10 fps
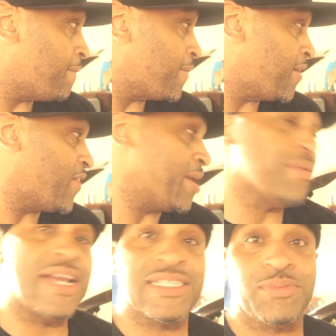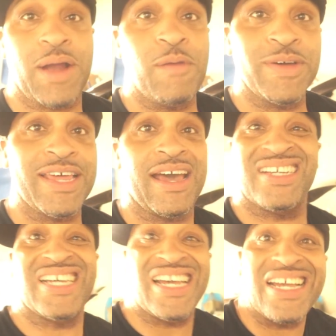If anybody has a problem with
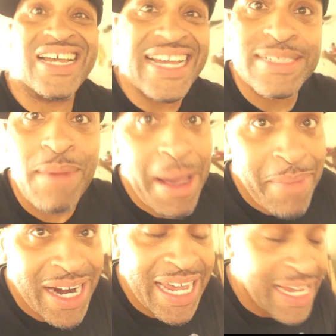that, it's my money.